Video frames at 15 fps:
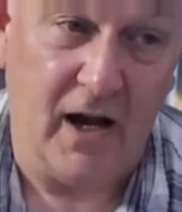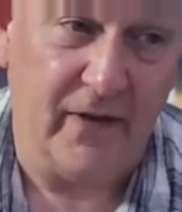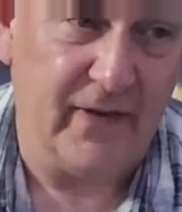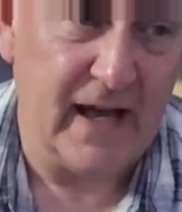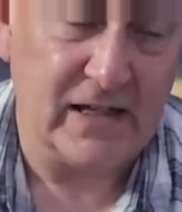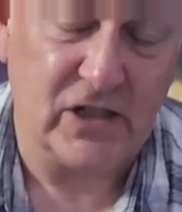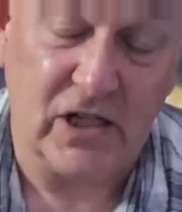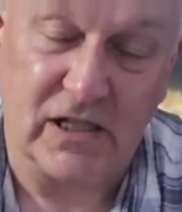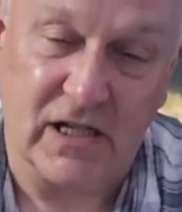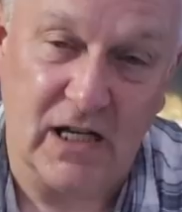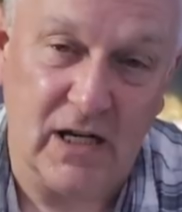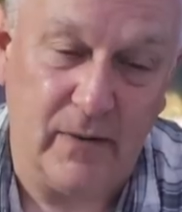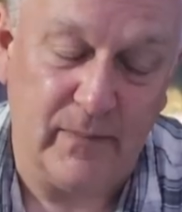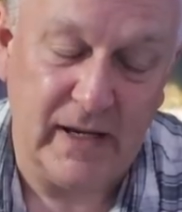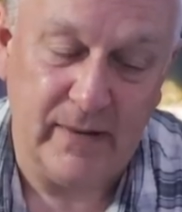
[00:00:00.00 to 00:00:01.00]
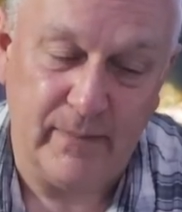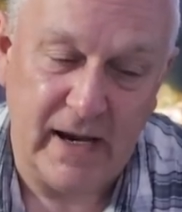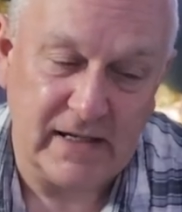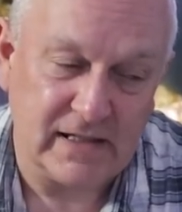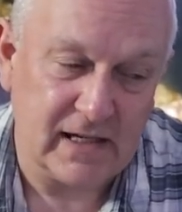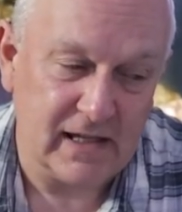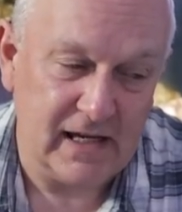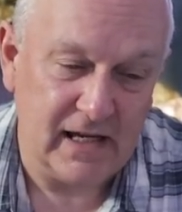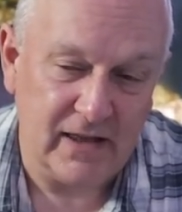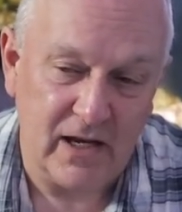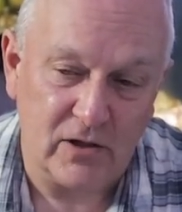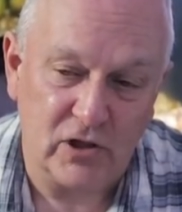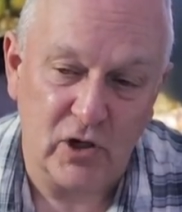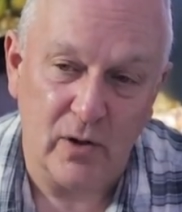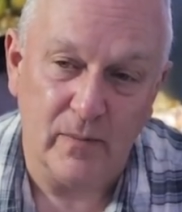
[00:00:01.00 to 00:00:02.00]
That's just going to be basically in there
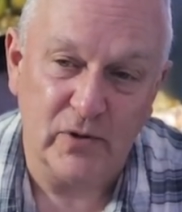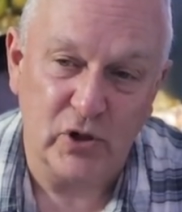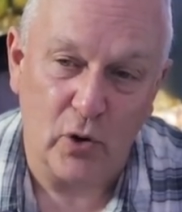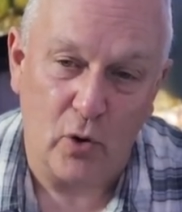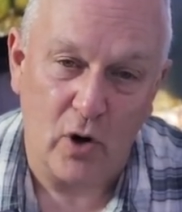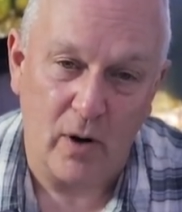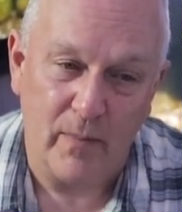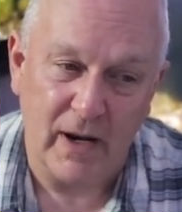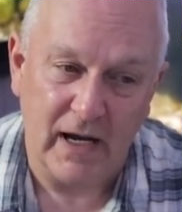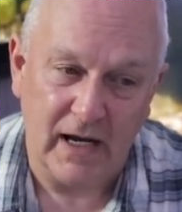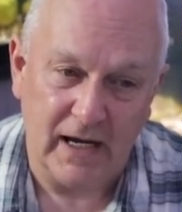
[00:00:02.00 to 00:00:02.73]
to absorb